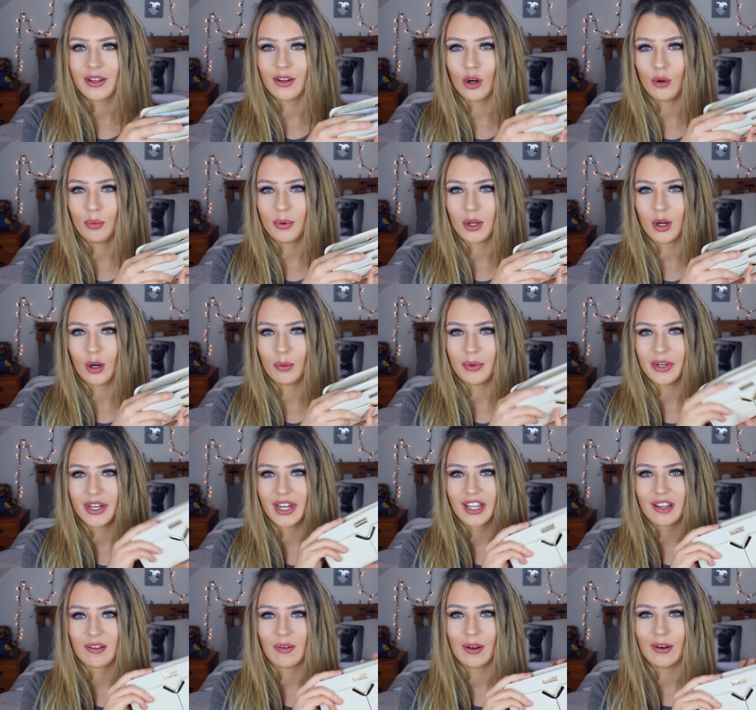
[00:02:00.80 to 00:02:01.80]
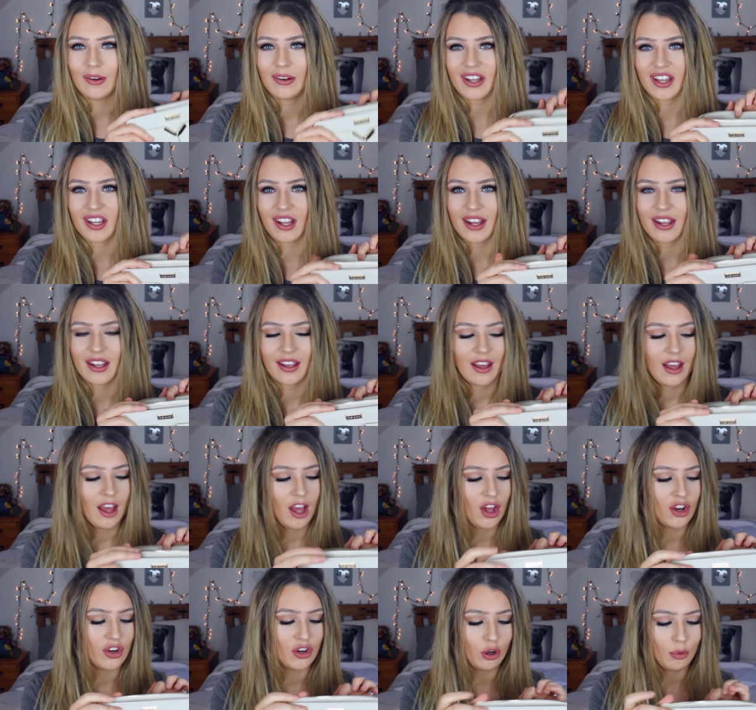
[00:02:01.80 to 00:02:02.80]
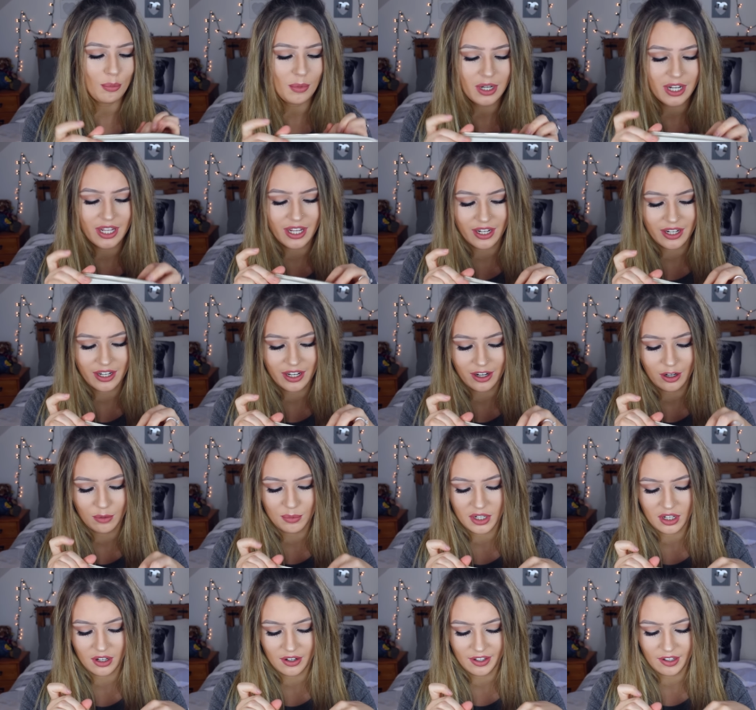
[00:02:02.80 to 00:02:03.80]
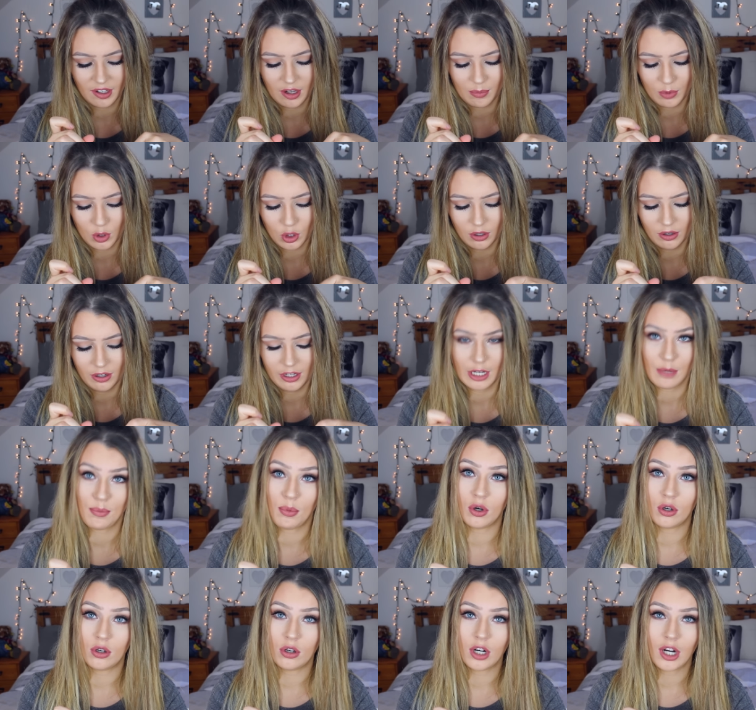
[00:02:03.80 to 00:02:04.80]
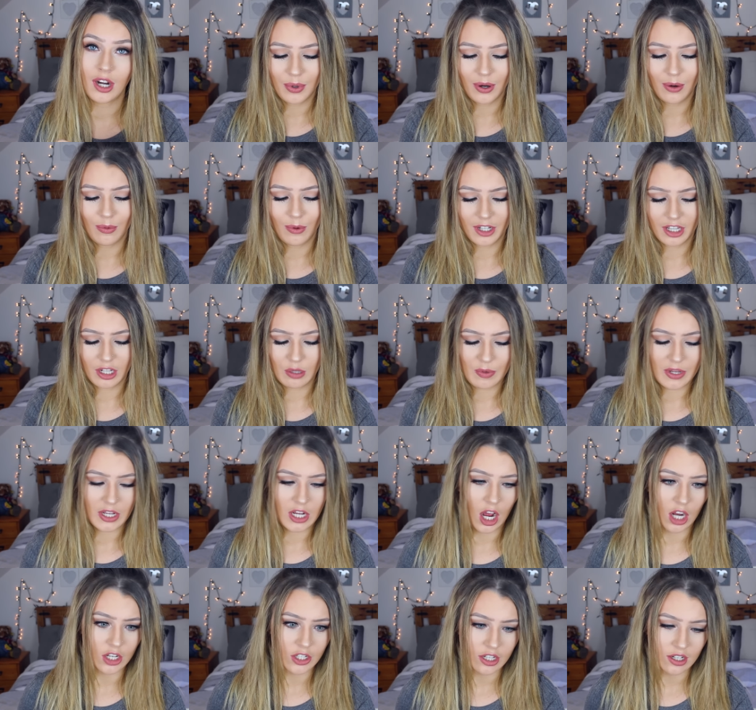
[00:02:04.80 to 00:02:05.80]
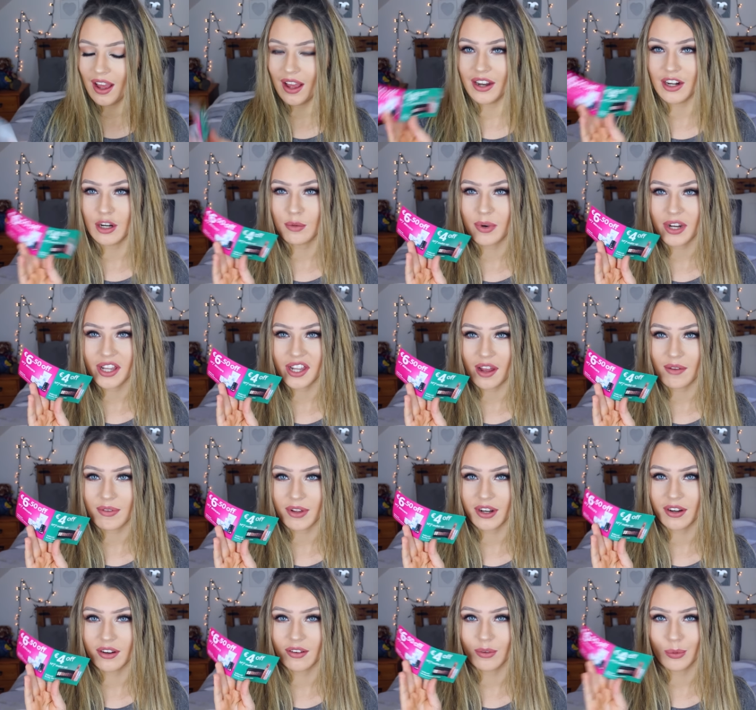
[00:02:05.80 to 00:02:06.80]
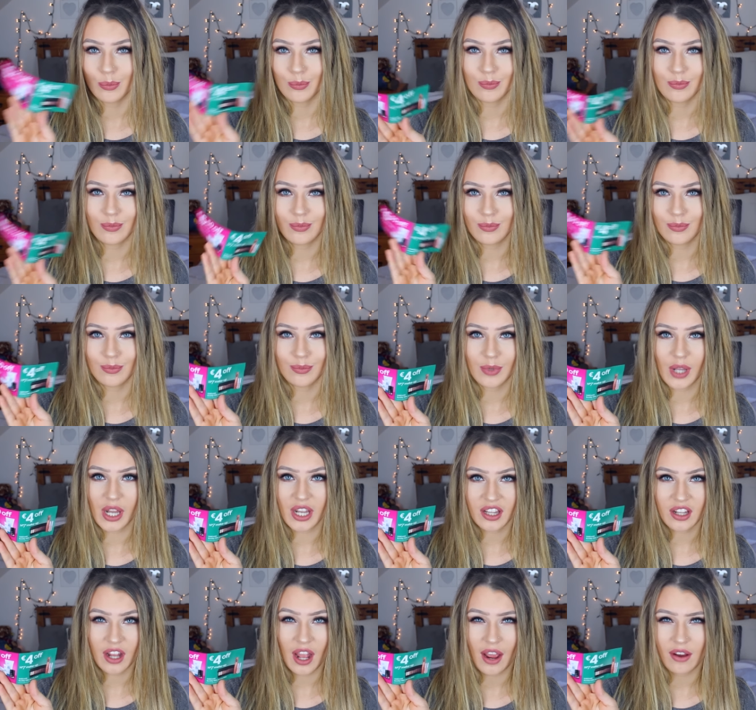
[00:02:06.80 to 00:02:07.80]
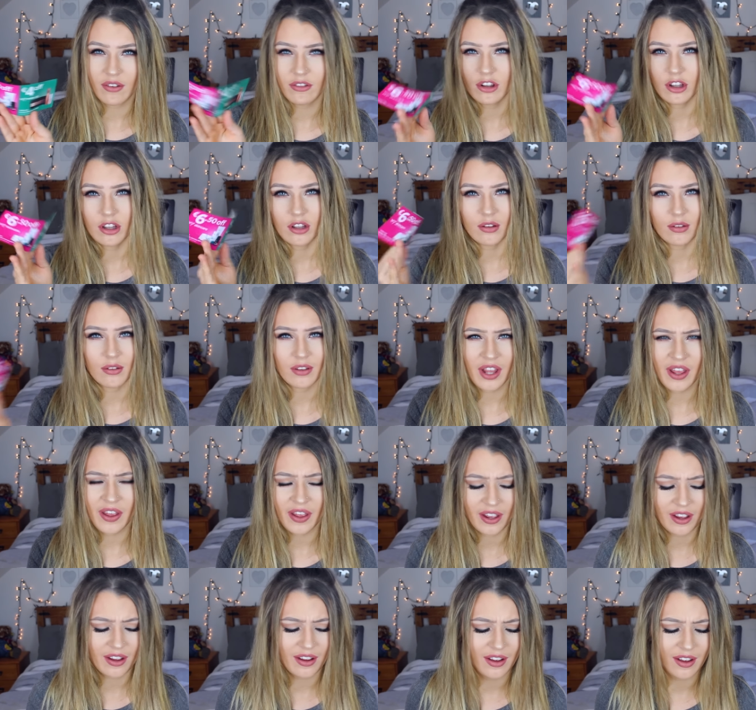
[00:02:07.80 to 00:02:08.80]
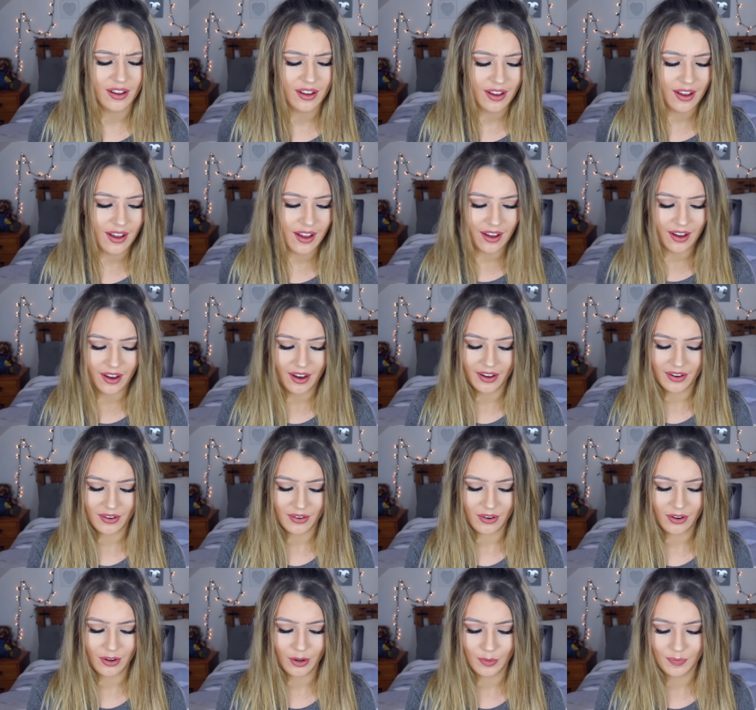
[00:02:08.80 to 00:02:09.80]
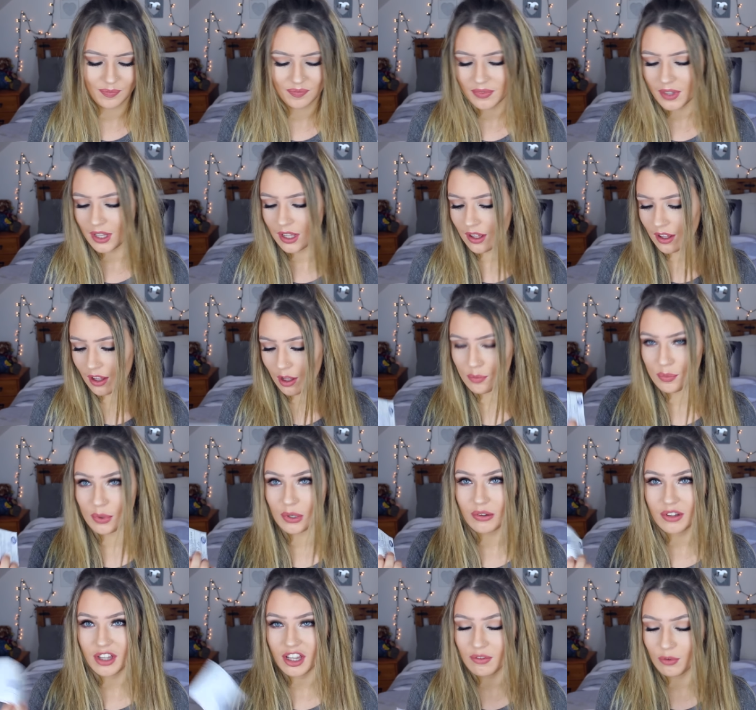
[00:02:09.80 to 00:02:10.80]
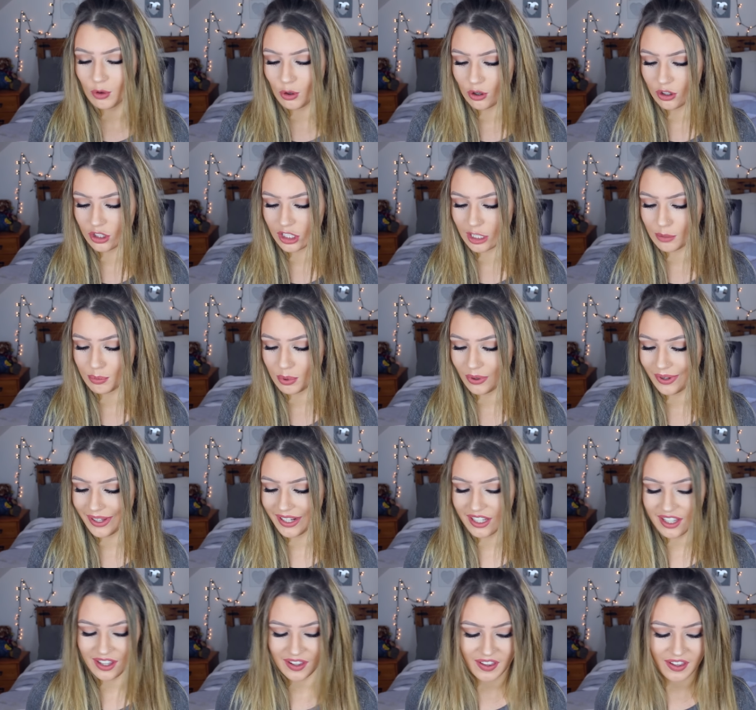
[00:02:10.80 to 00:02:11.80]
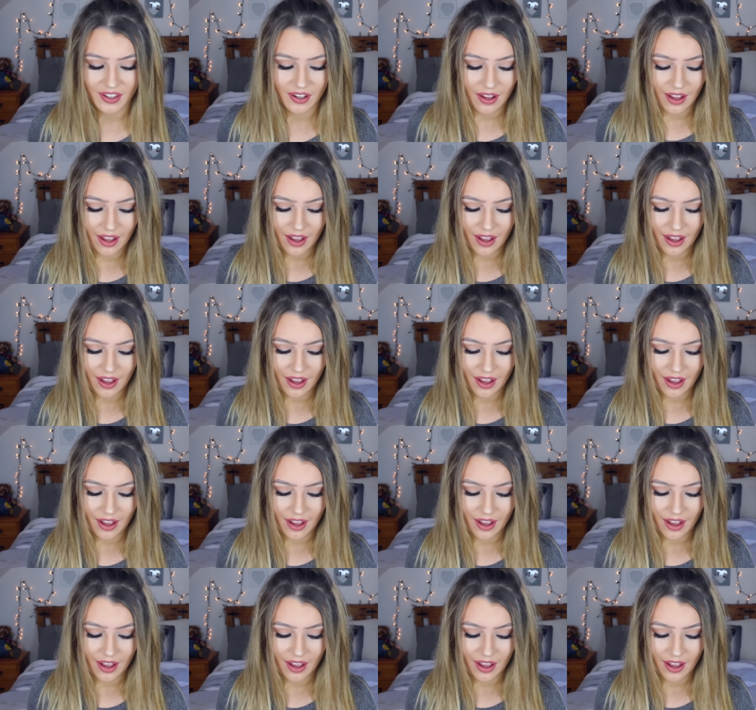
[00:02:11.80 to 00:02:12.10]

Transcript: You open it up and that's what it looks like. No money in here because I'm currently poor. But what do we got? A number 7 discount thing. I don't know. Boots, 400 points.